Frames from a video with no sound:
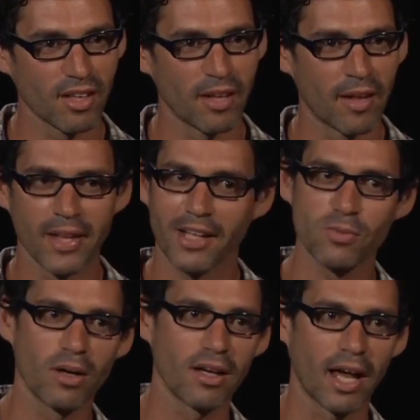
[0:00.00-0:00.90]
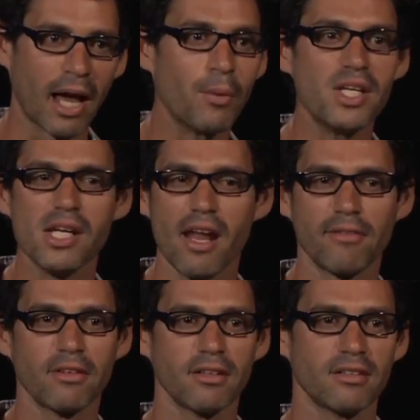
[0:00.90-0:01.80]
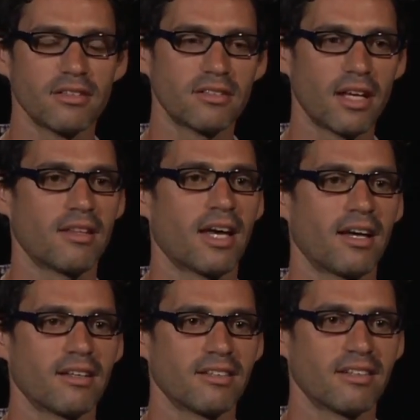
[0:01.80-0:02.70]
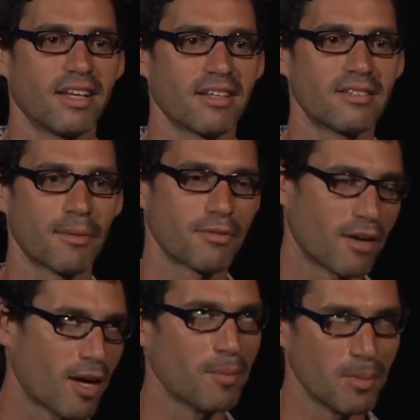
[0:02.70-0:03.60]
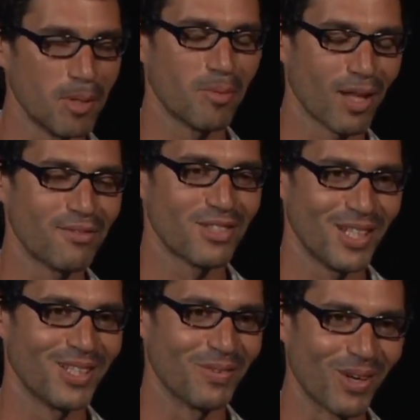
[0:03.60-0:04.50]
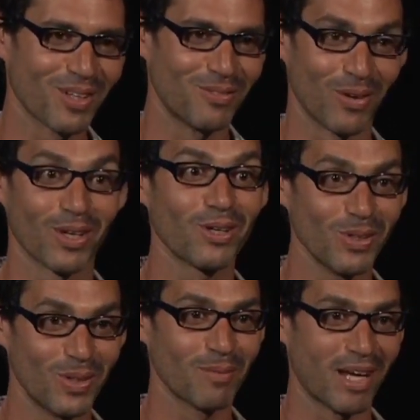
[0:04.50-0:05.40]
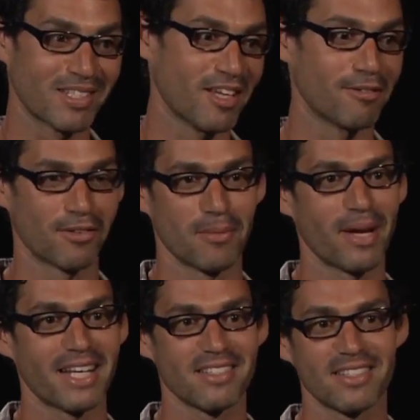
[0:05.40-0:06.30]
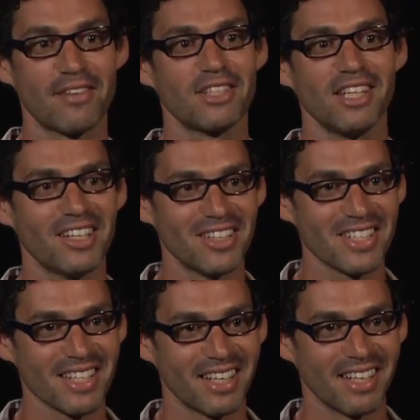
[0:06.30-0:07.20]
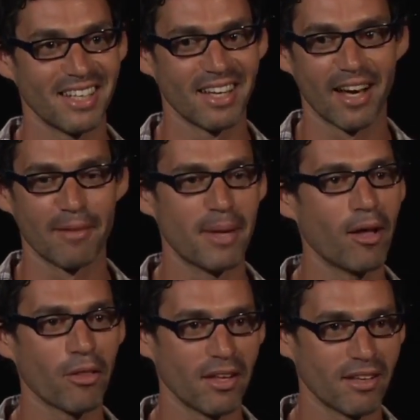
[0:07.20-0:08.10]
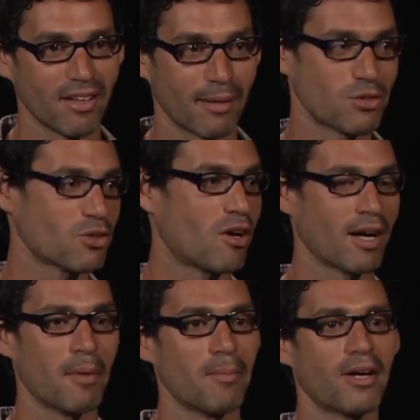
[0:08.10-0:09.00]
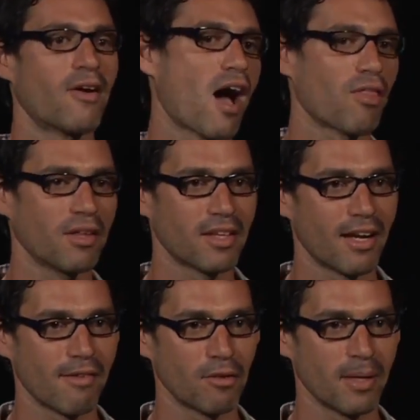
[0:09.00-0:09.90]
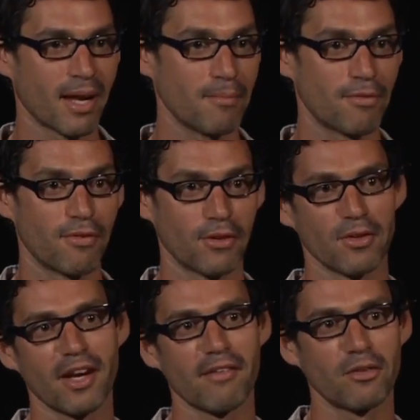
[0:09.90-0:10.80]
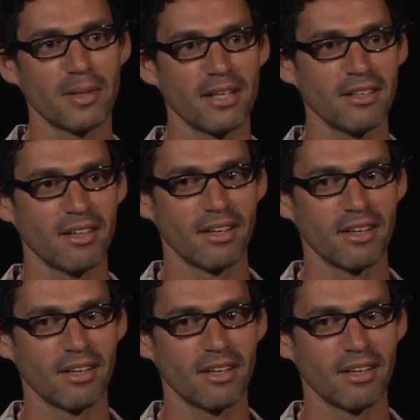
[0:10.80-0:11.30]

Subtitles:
And that's what I would never say that, except for how many people I've seen it work for, including myself for the past 7 years. I'm healthy, I'm strong, I'm a better athlete than I've ever been, I'm fitter than I've ever been,